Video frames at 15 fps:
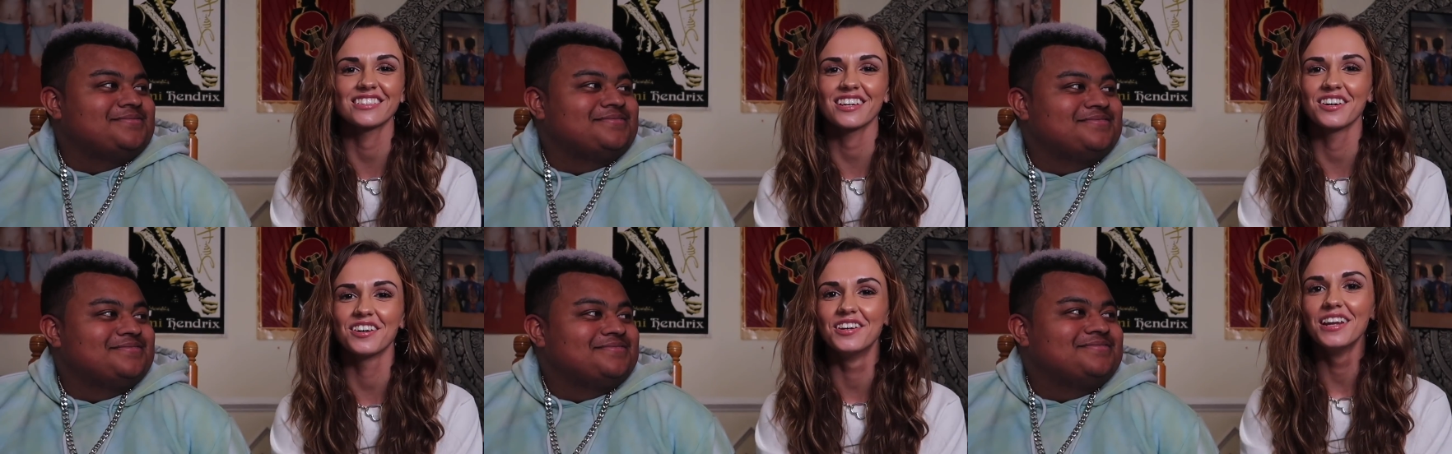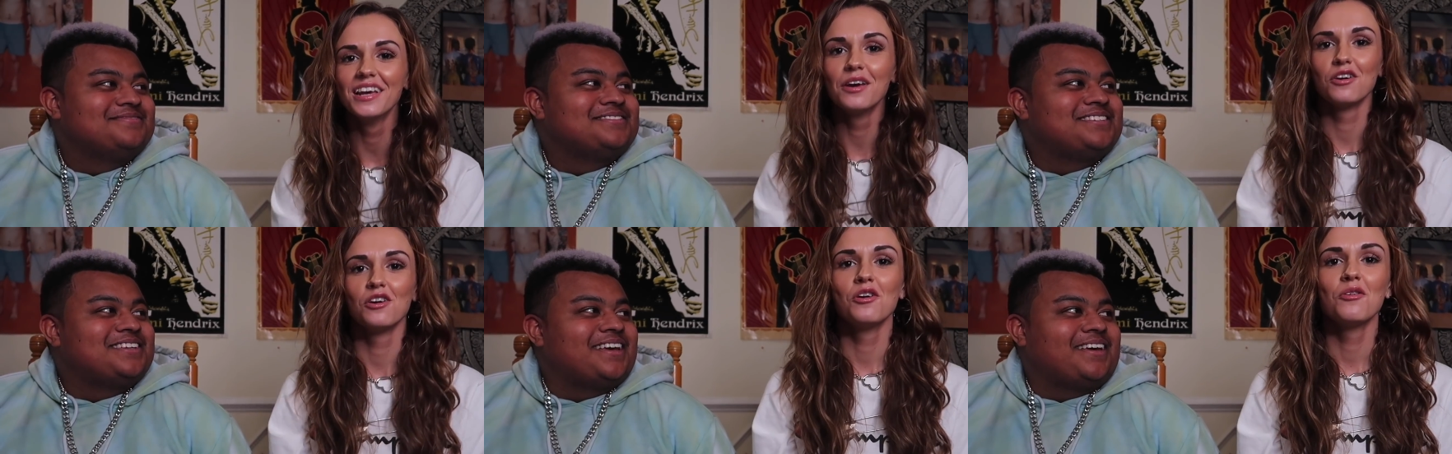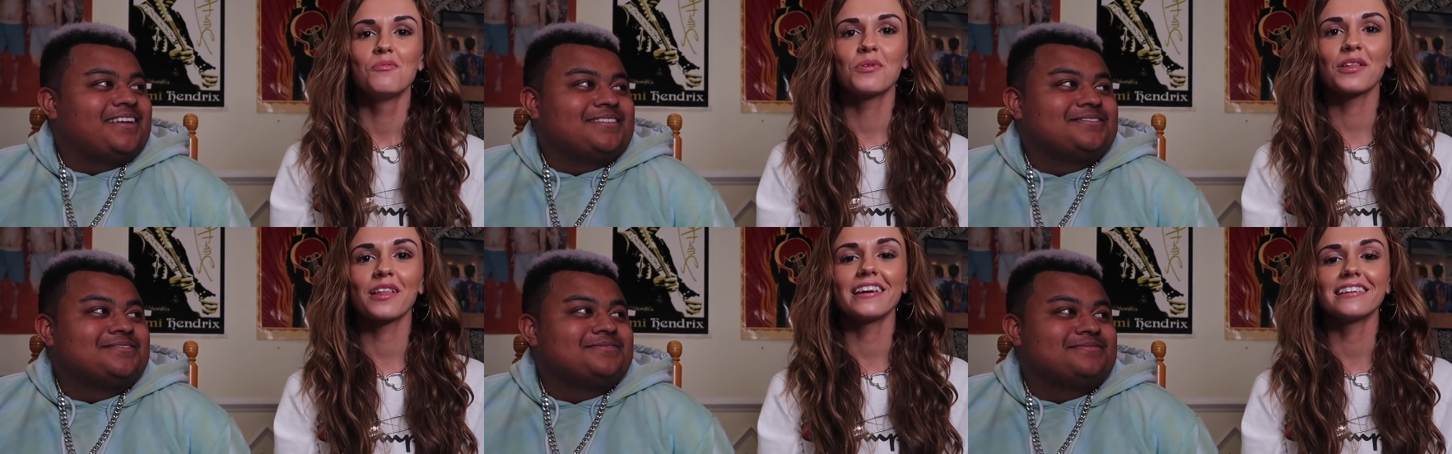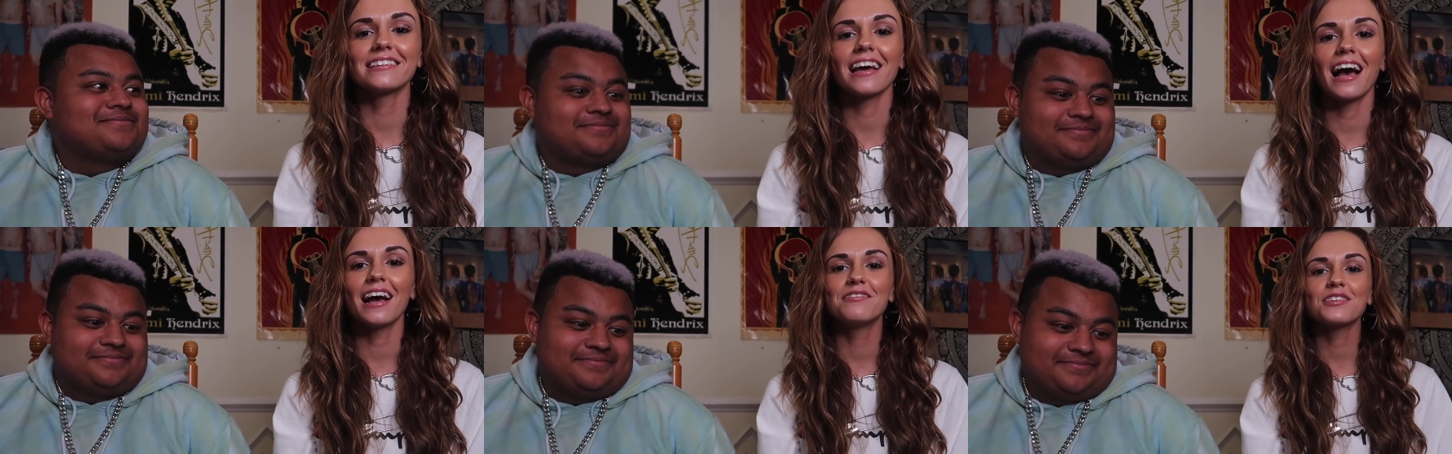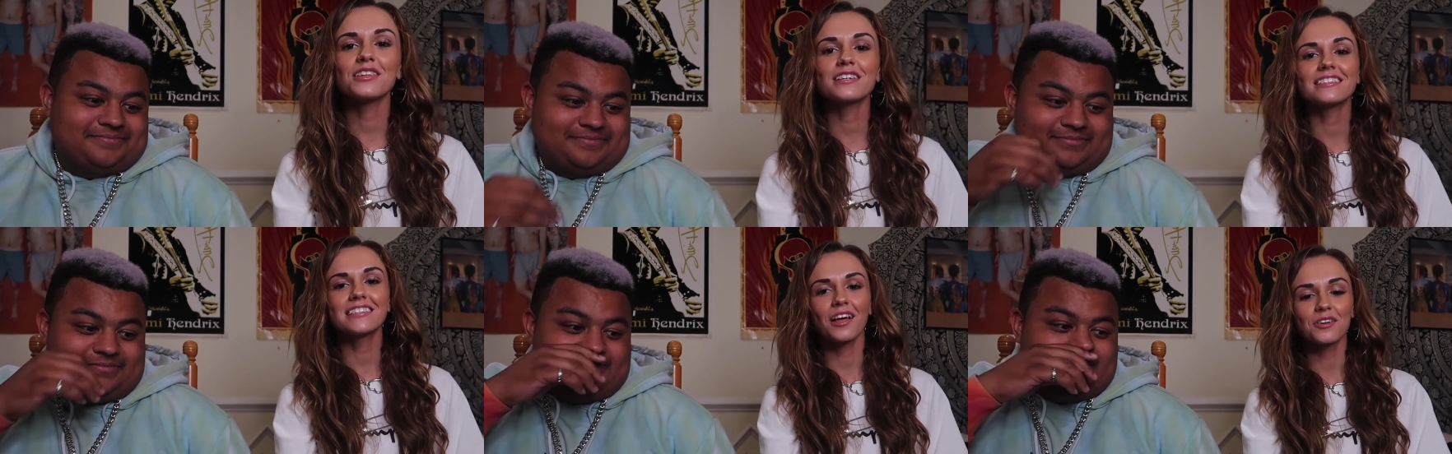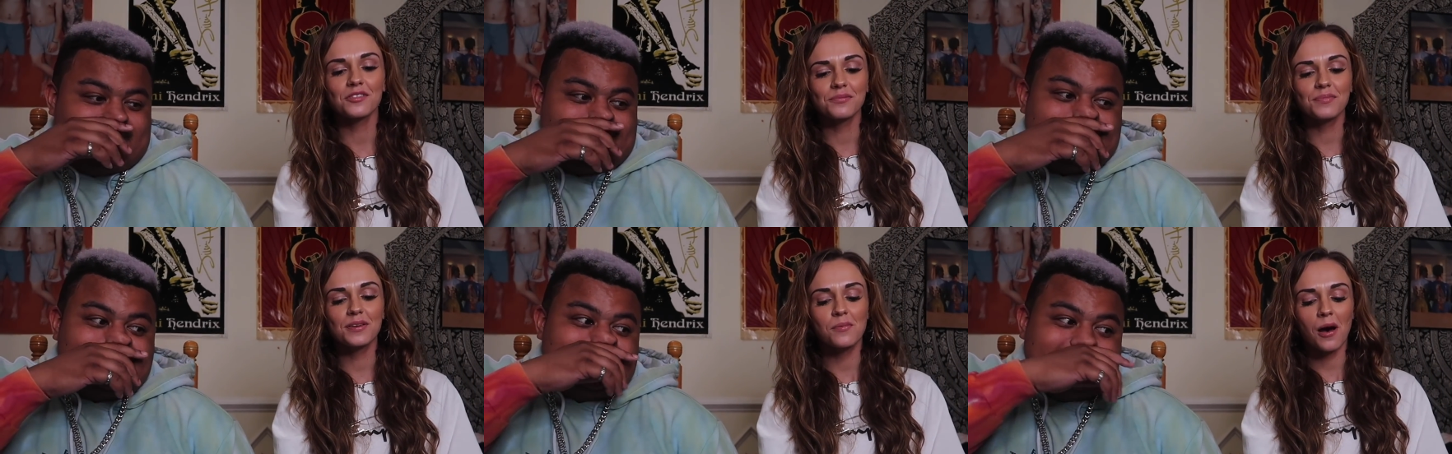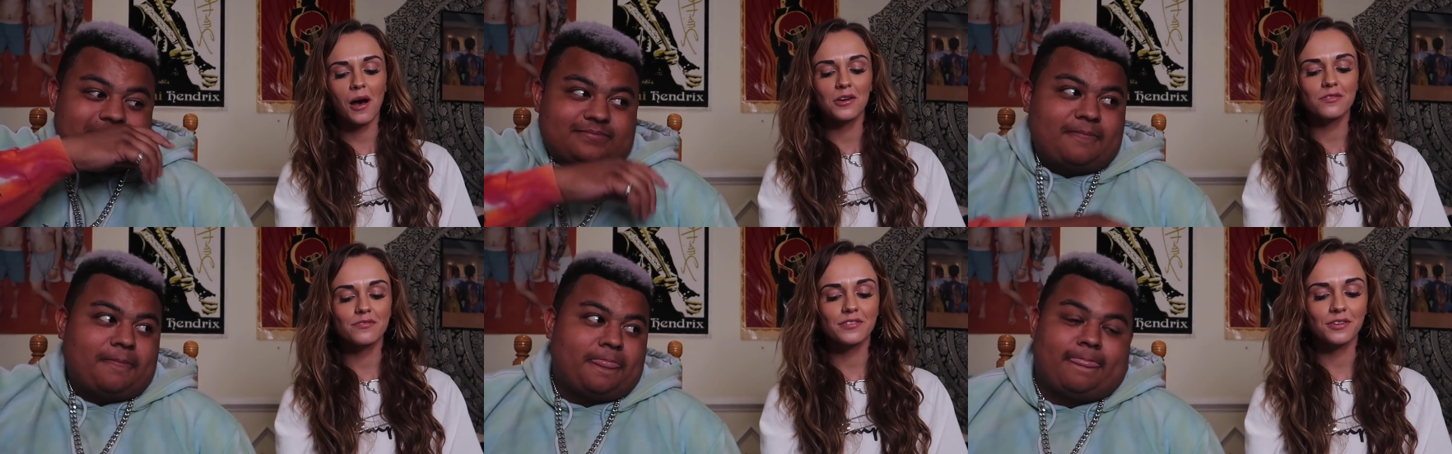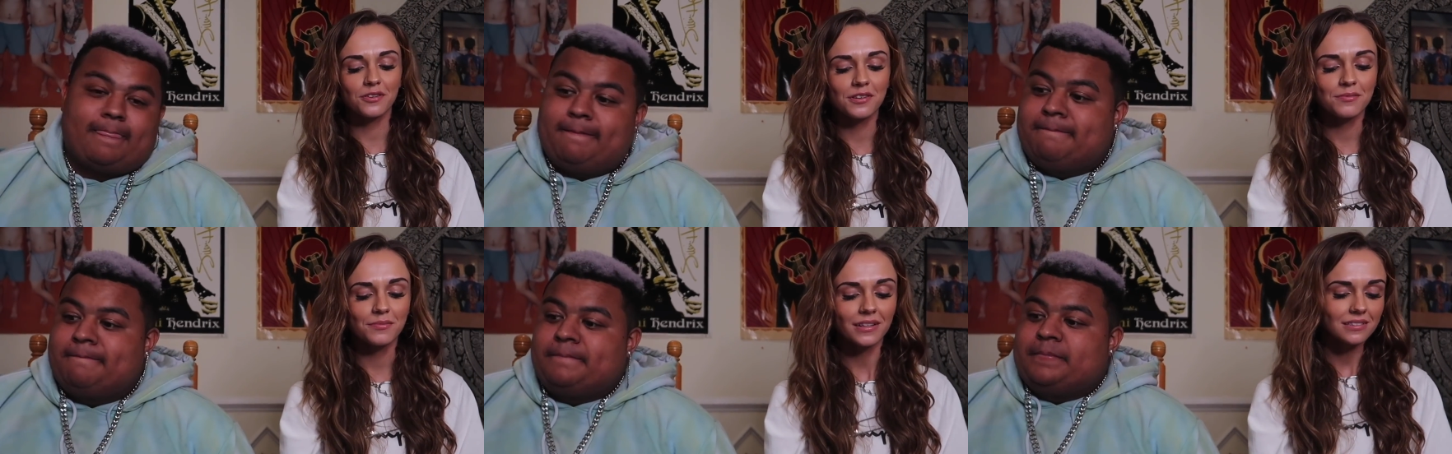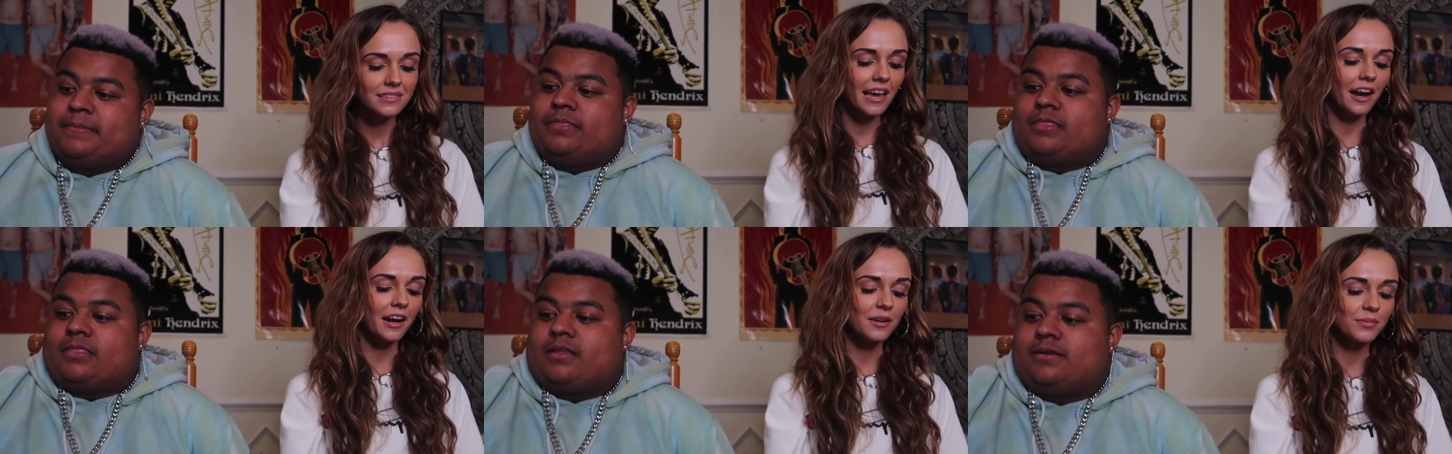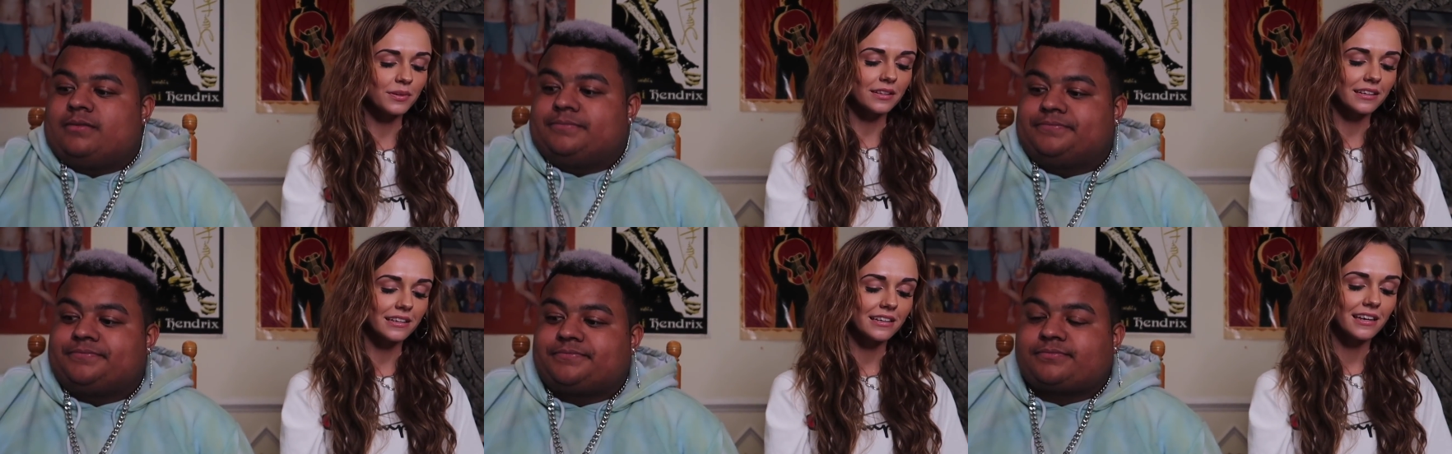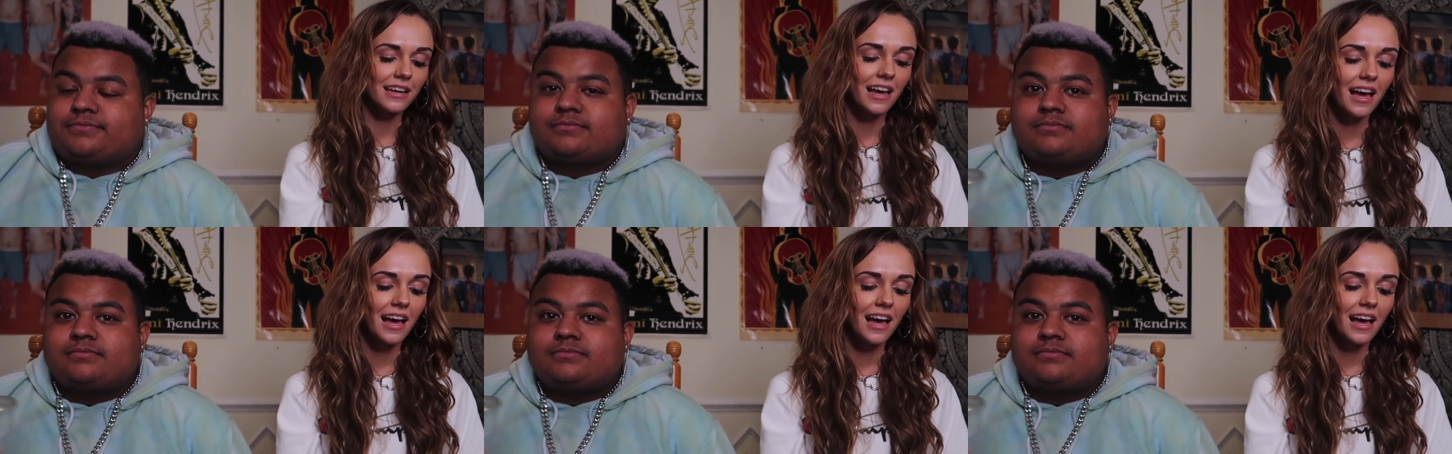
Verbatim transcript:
Speaker 1: don't. But like, I feel like telling people how you feel can be scary, but like,